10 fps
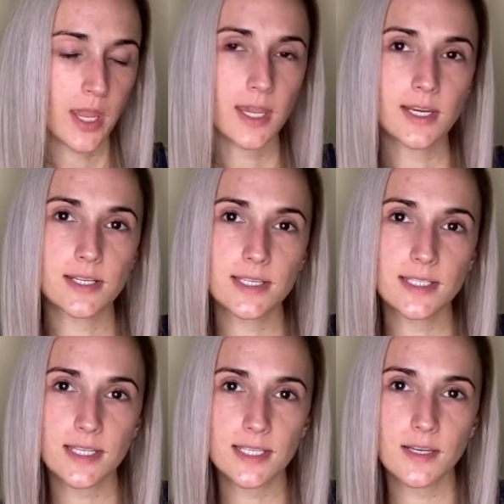It is
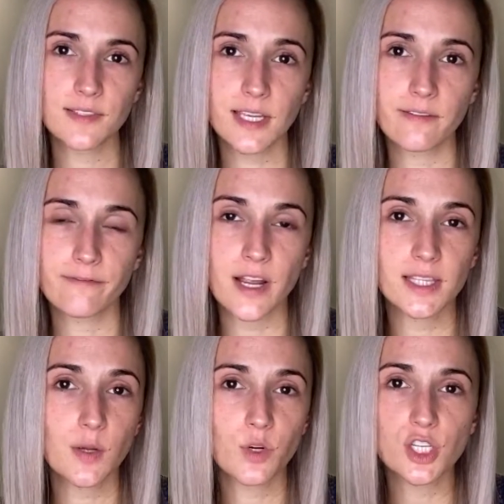sensitive skin
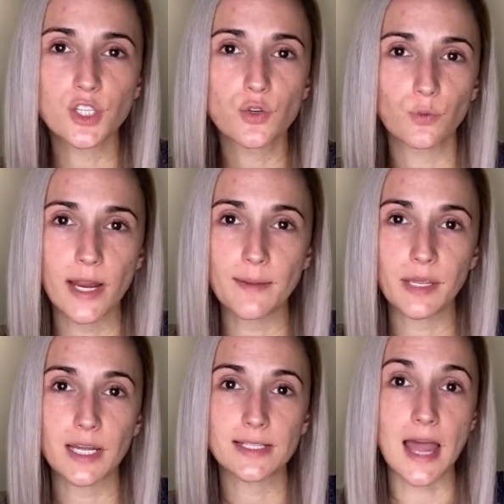friendly, which is great
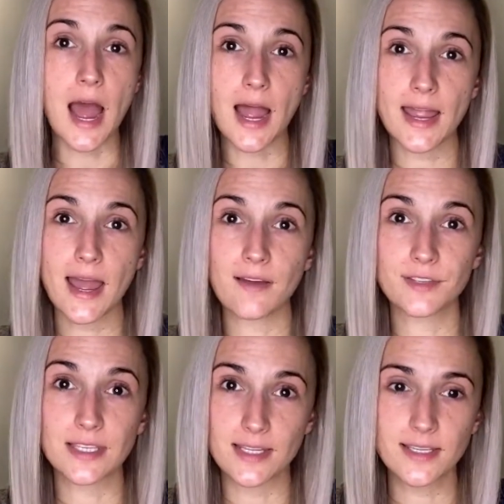because I have
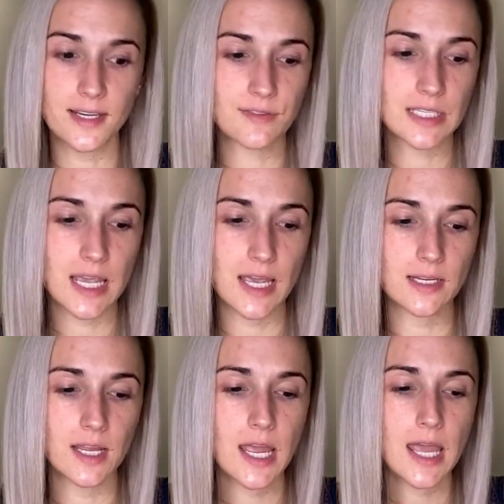sensitive skin.